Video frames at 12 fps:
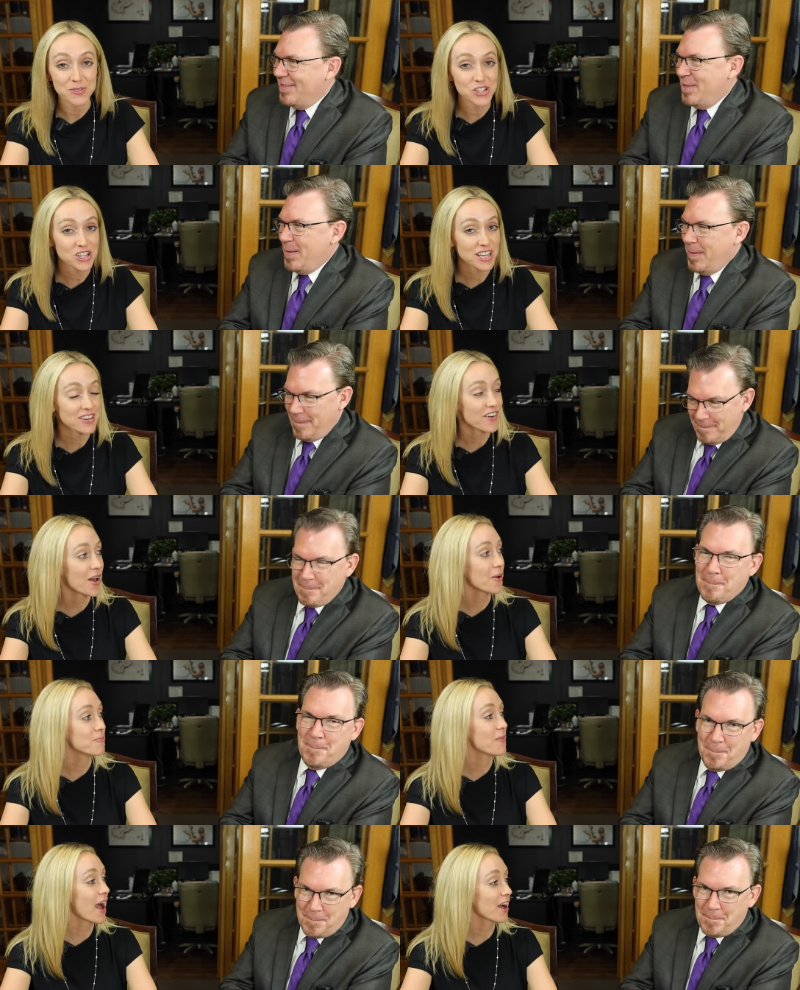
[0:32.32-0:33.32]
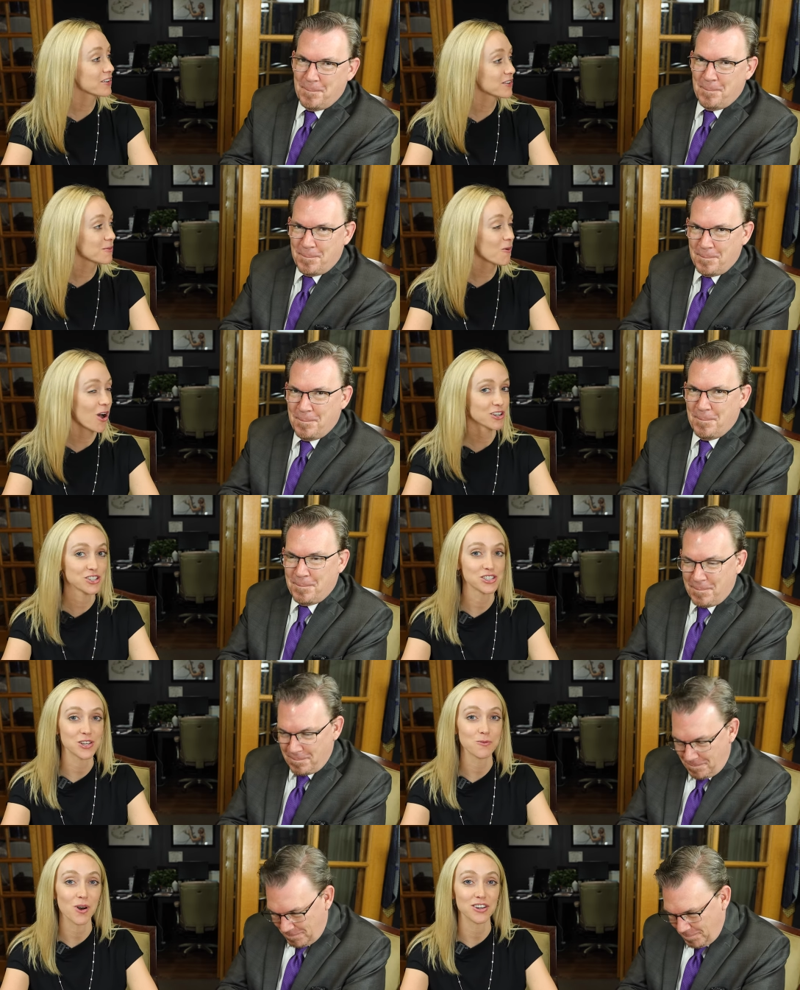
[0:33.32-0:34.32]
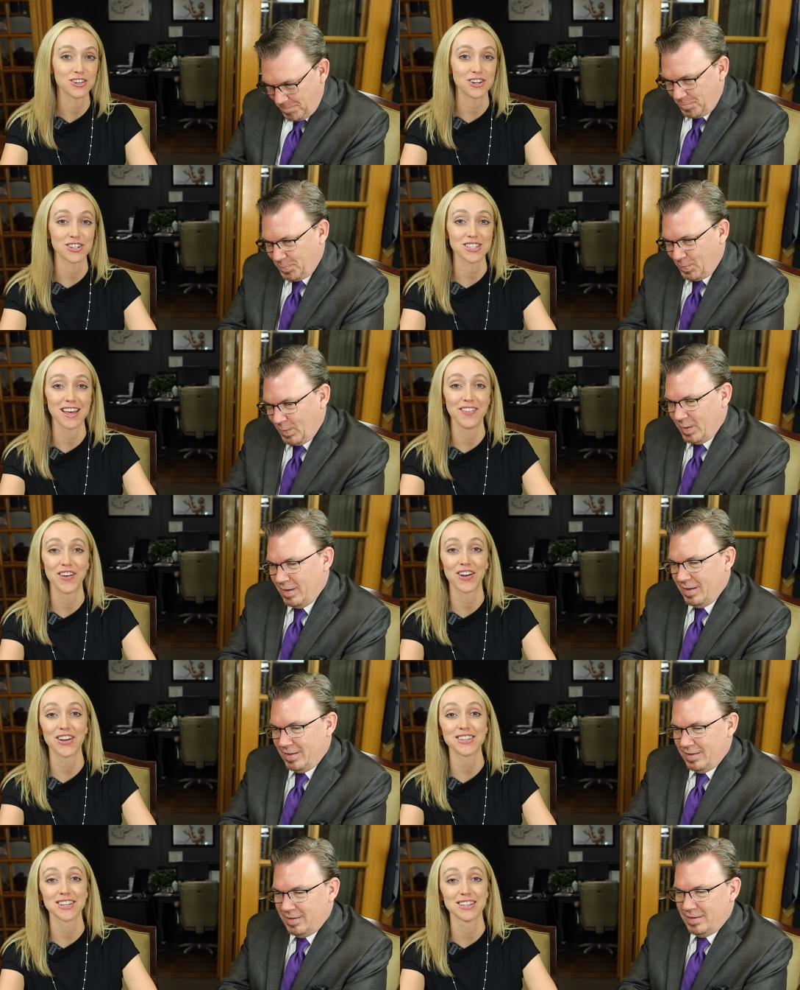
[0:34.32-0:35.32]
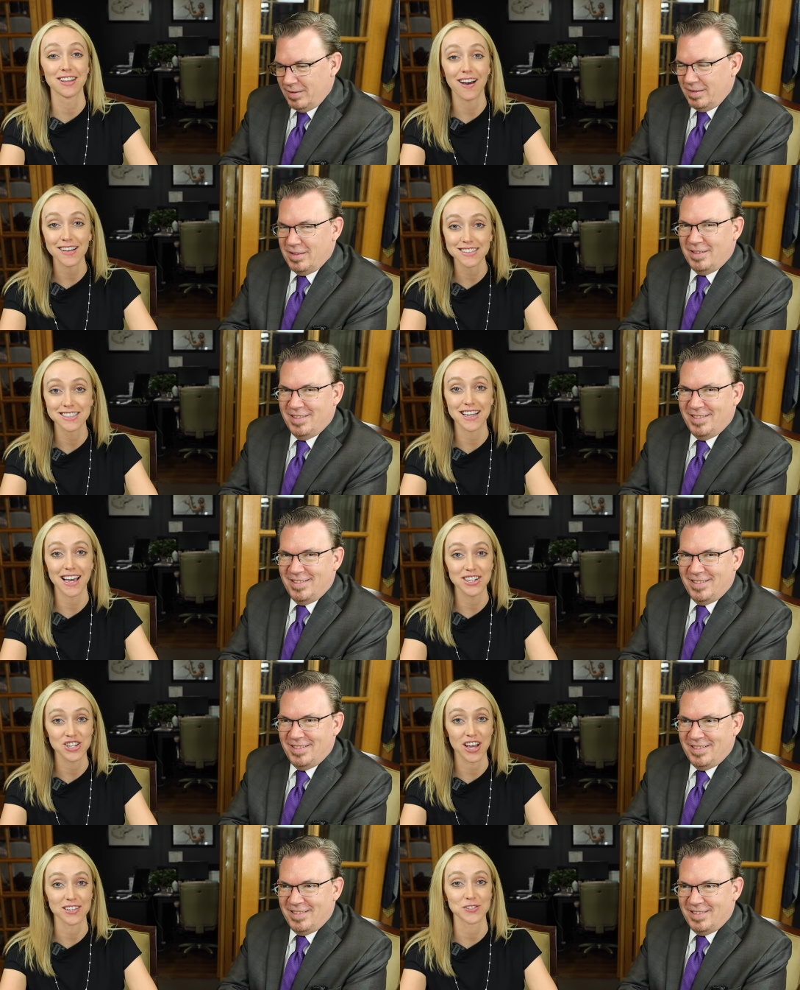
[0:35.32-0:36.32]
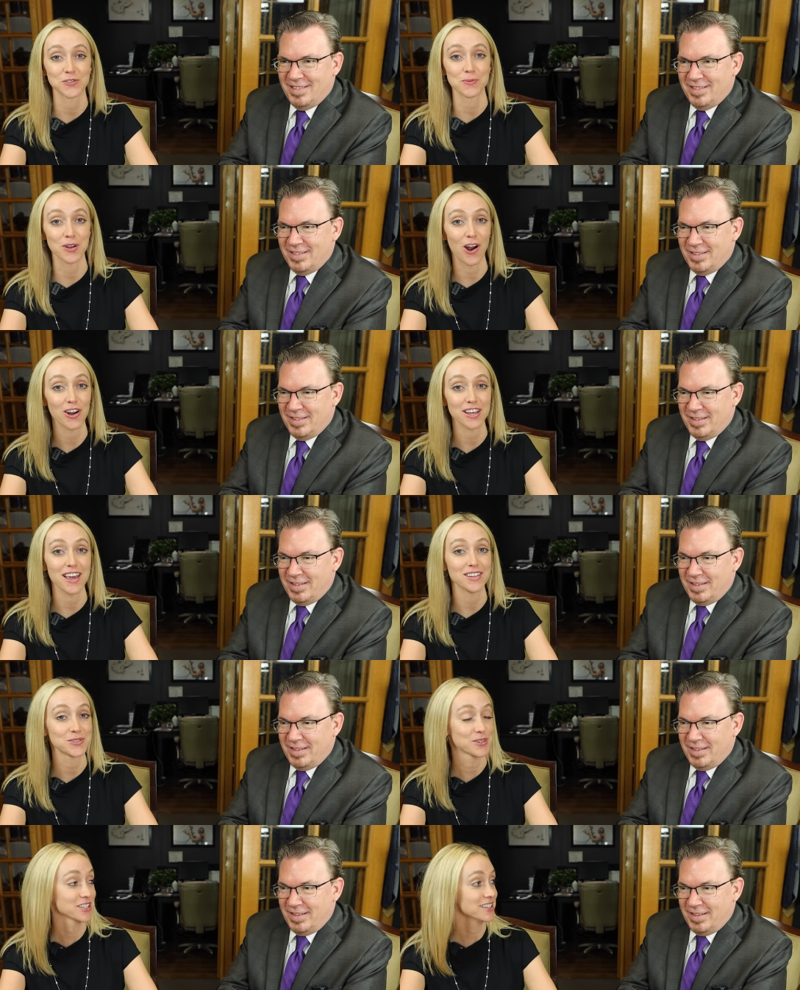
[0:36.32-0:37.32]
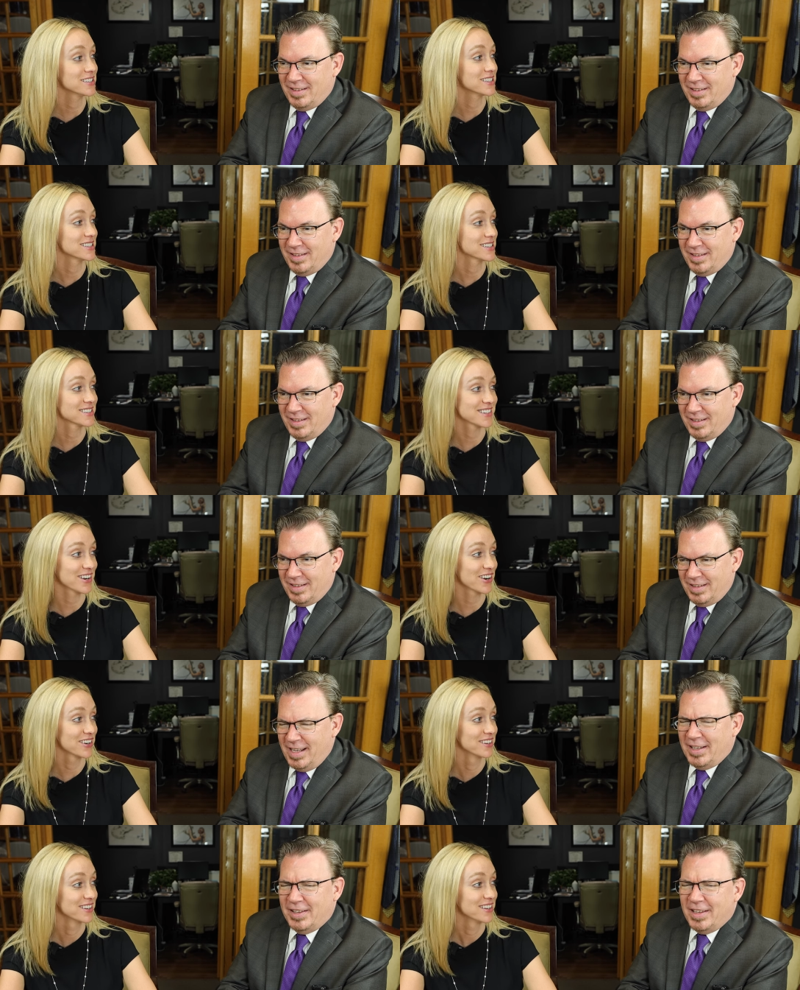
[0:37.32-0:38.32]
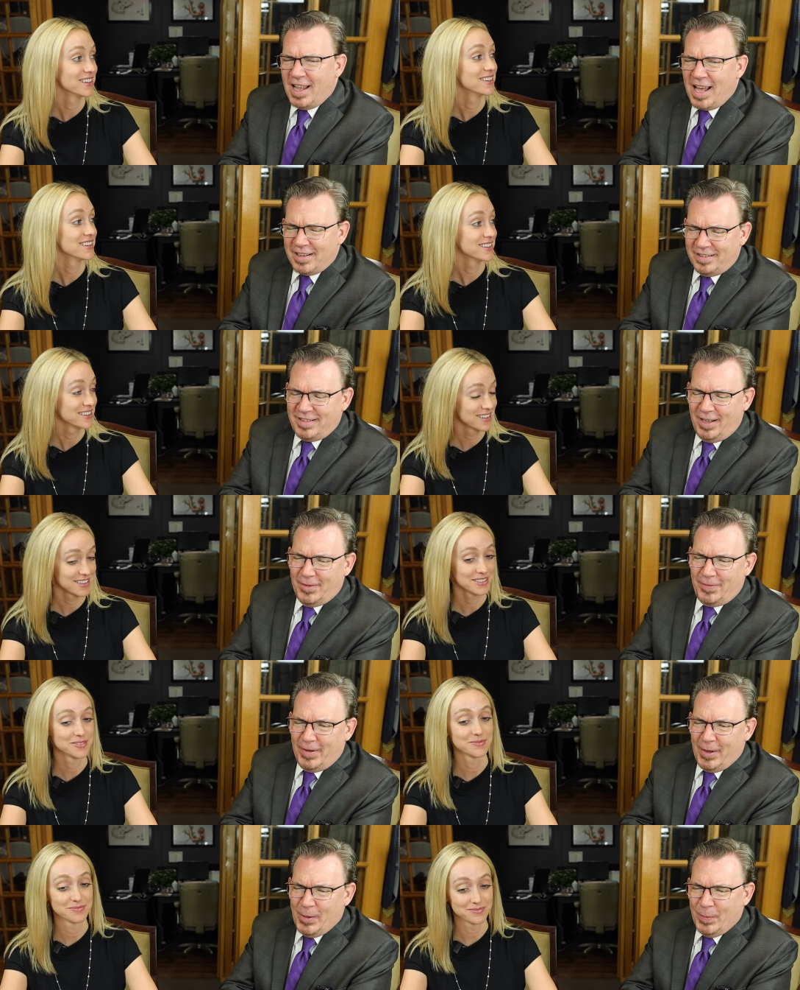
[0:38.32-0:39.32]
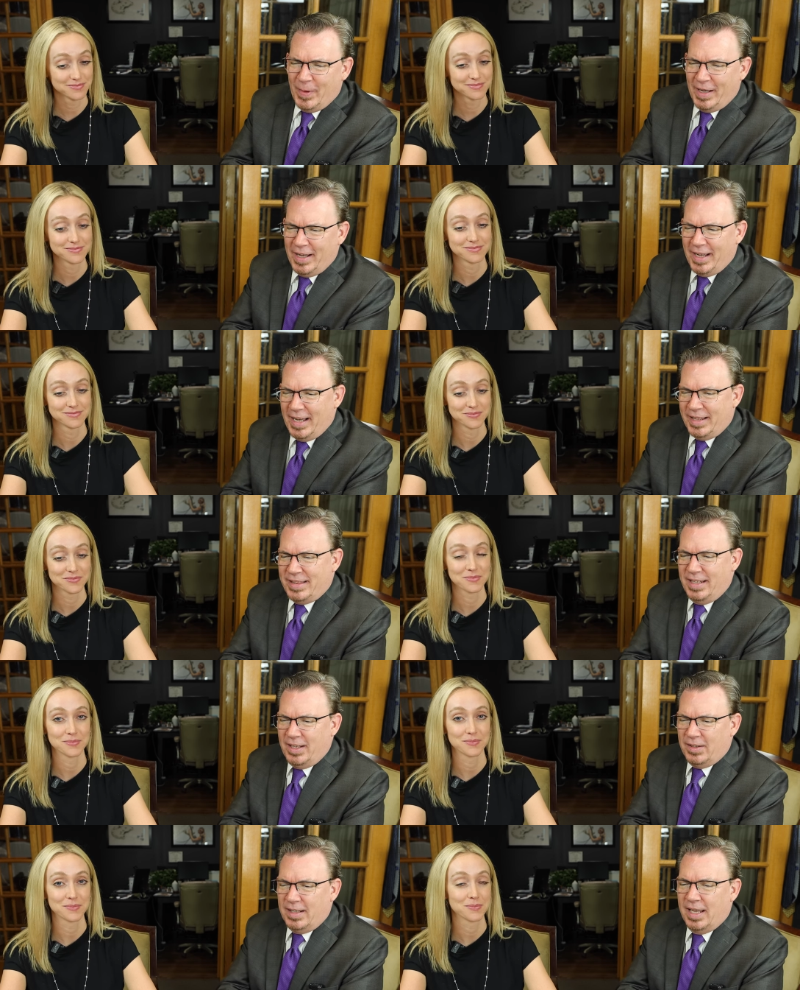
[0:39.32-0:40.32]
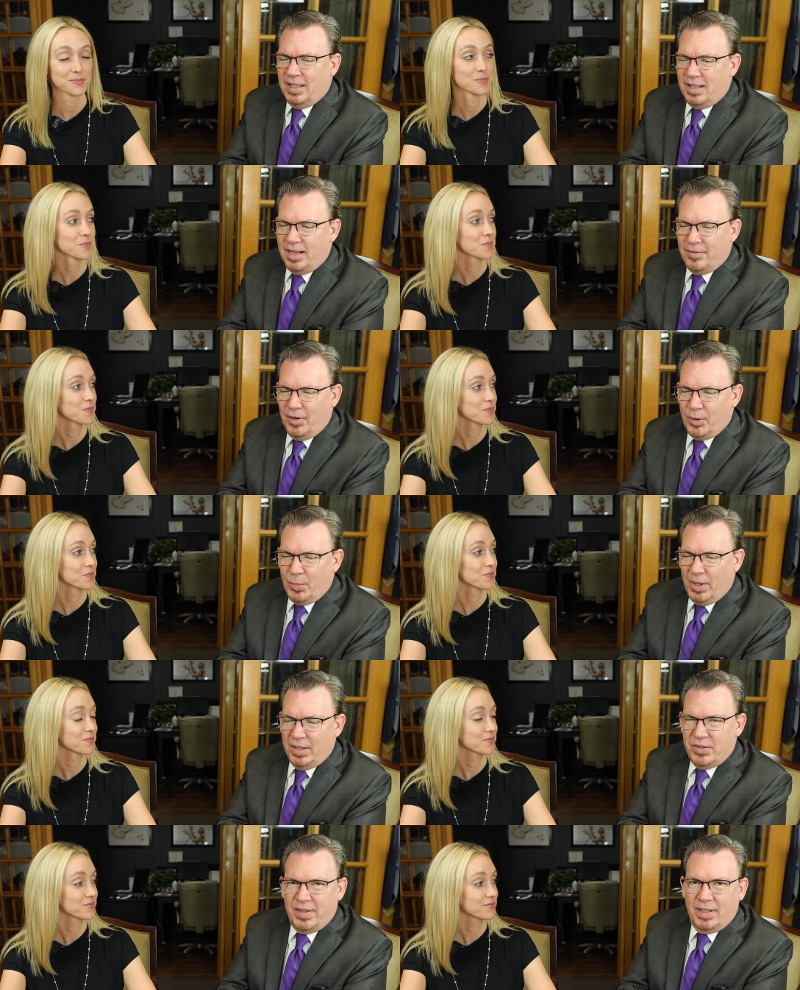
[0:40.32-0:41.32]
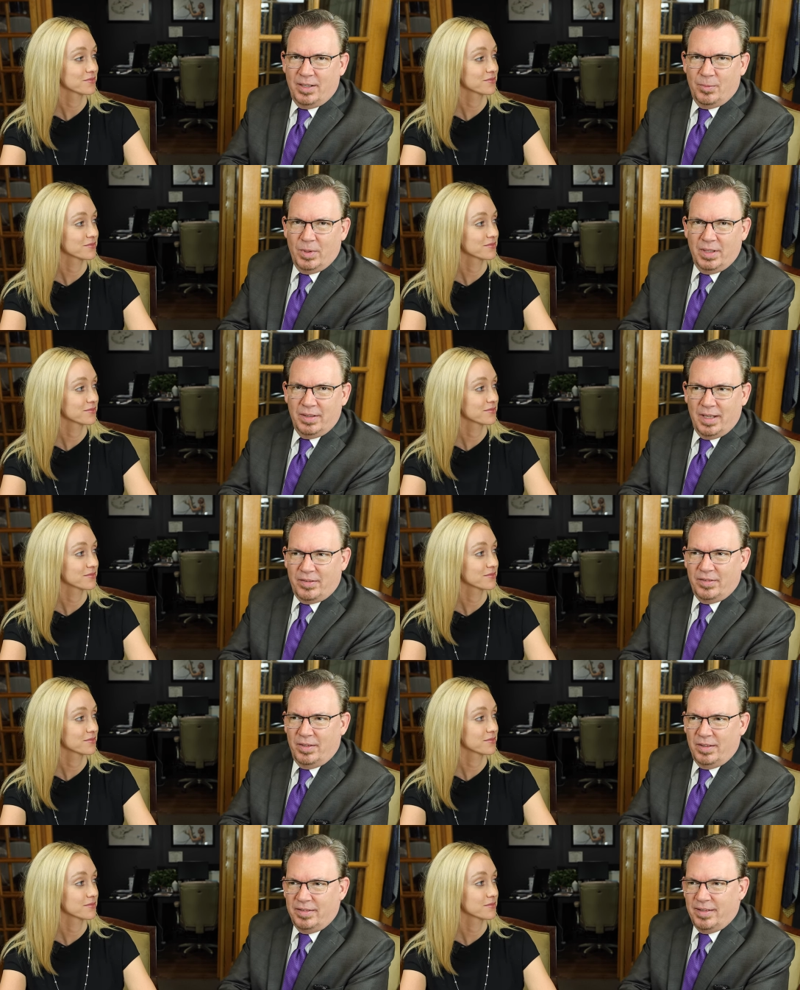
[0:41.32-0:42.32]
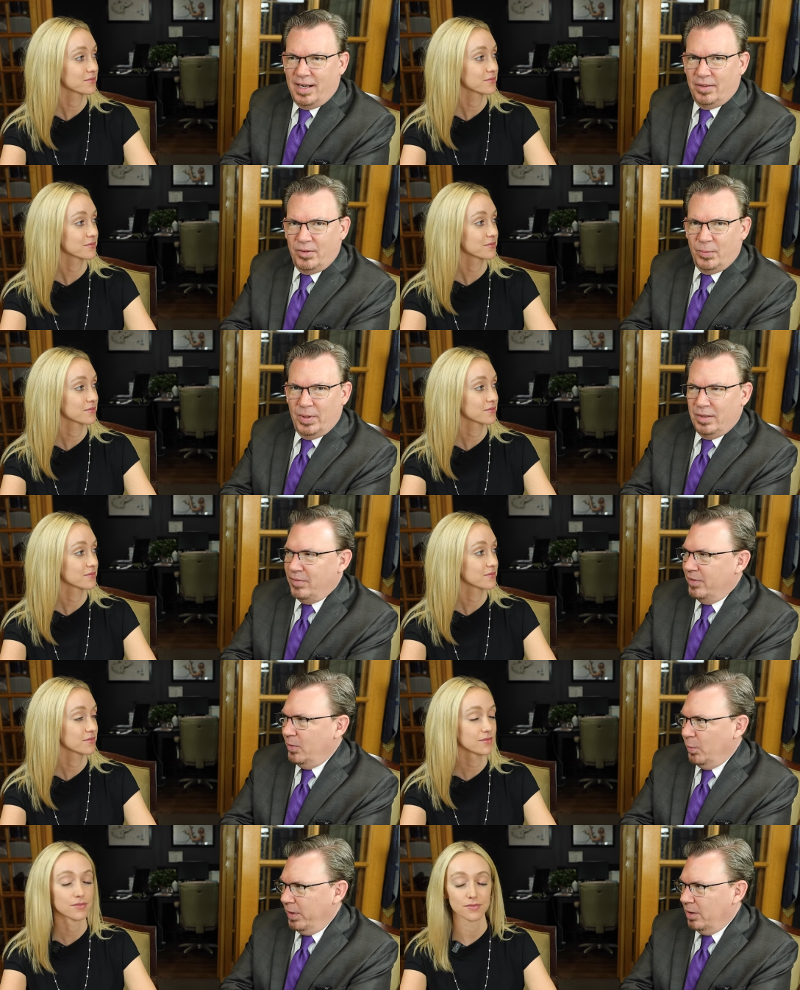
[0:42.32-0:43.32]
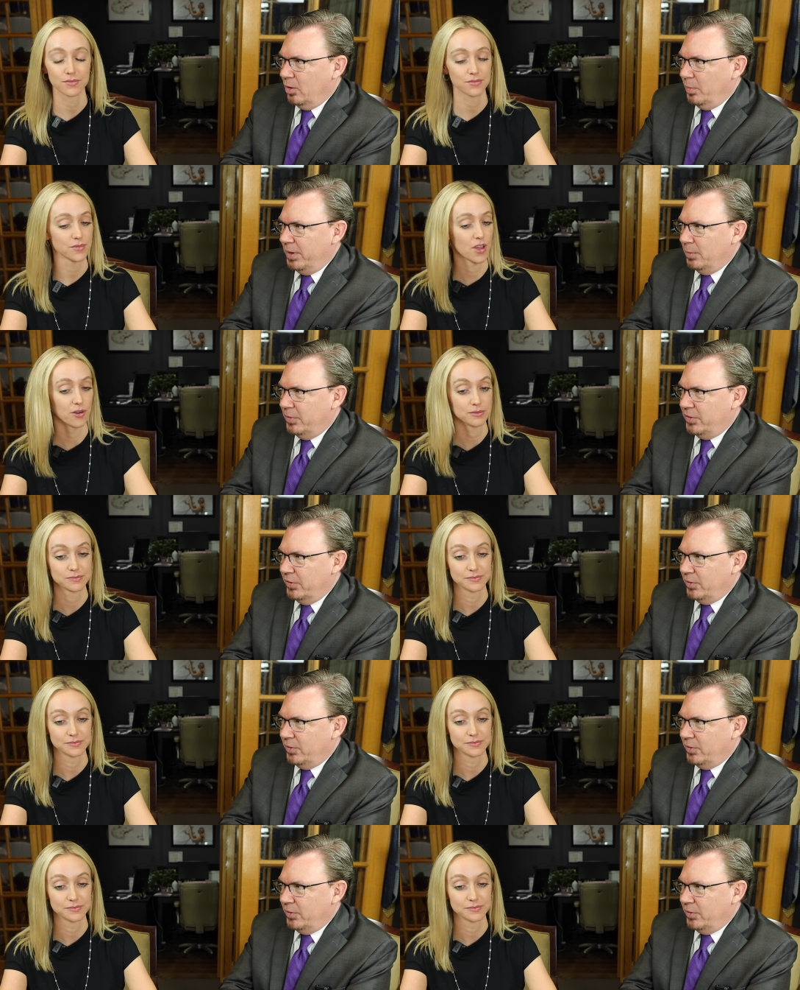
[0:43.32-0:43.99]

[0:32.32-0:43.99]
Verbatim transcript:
Speaker 1: from Geneva, back from Watches and Wonders, and there is a lot to digest from Cartier's releases this year.
Speaker 2: Yeah, a lot of stuff. Um, uh, I think, like a lot of other brands, they didn't really necessarily set out to reinvent the wheel, but it was